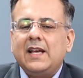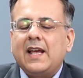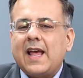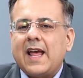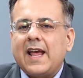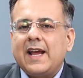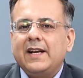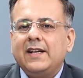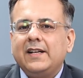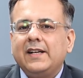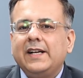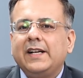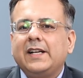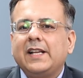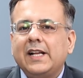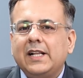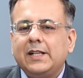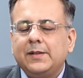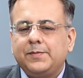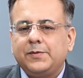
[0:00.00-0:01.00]
And
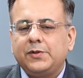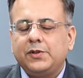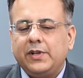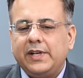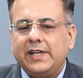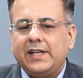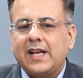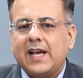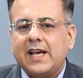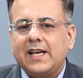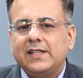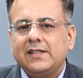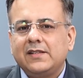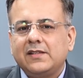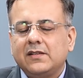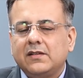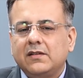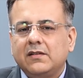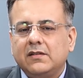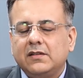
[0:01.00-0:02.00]

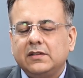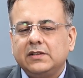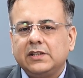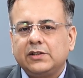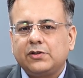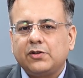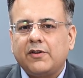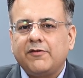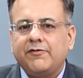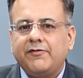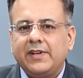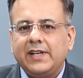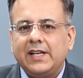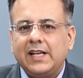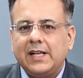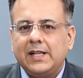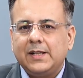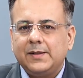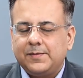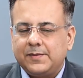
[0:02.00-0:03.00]
the software
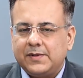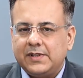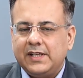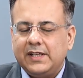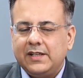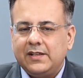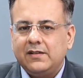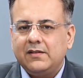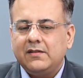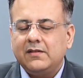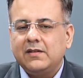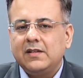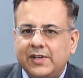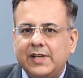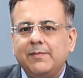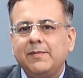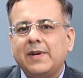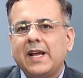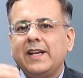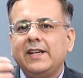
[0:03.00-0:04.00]
helps in
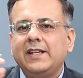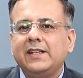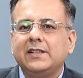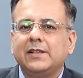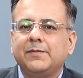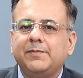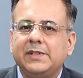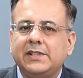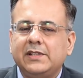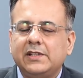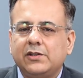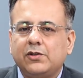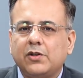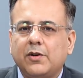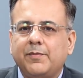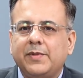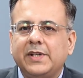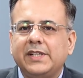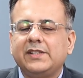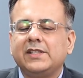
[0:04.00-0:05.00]
streamlining the business
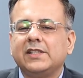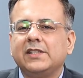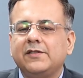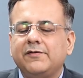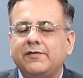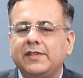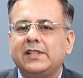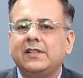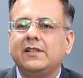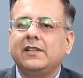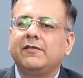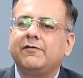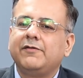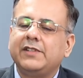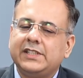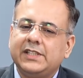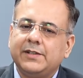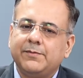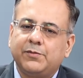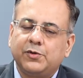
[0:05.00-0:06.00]
operations,
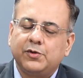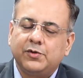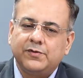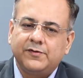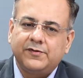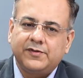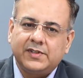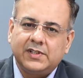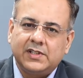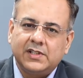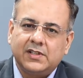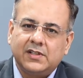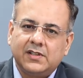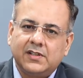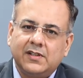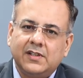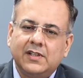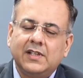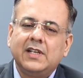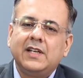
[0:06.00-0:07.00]
which improves
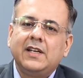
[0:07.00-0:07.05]
the